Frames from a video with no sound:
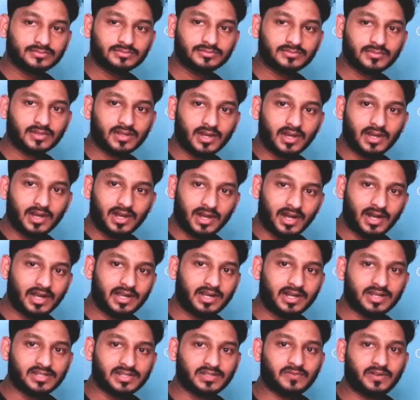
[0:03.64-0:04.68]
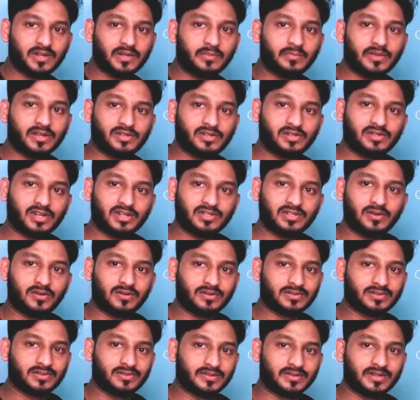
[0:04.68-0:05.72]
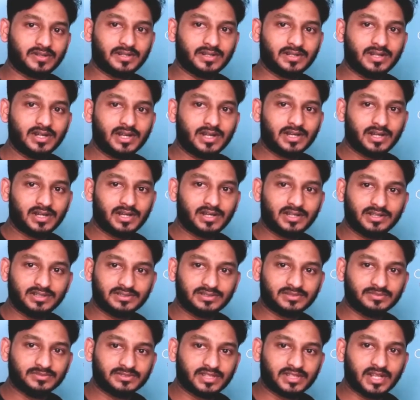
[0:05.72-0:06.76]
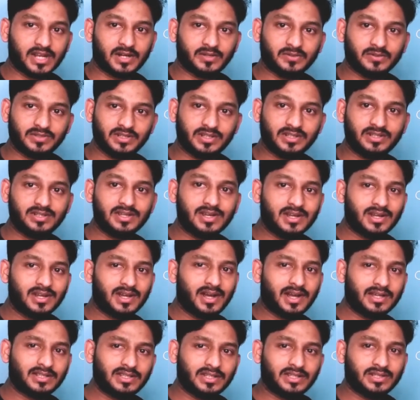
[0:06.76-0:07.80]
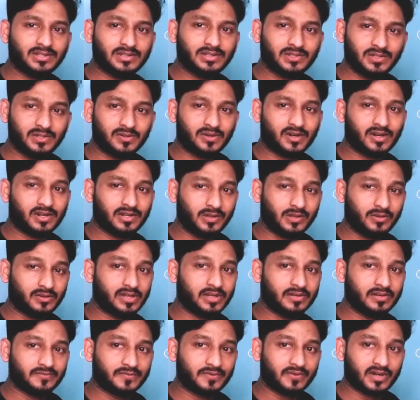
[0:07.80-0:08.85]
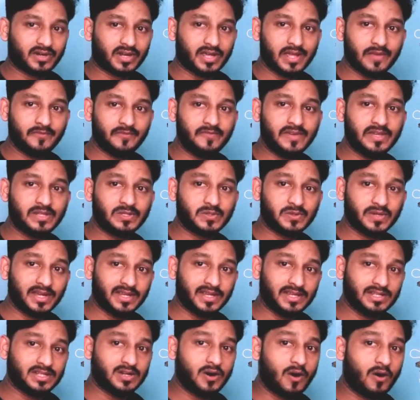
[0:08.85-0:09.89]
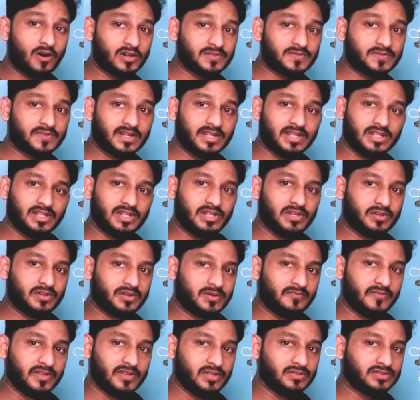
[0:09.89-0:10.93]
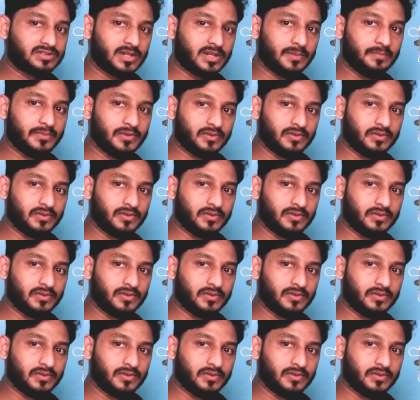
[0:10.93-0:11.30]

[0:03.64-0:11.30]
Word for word: Hi guys, welcome back to TeckDoctor. It's me Salahuddin. I think you are looking for a way to edit host file in your Windows computer.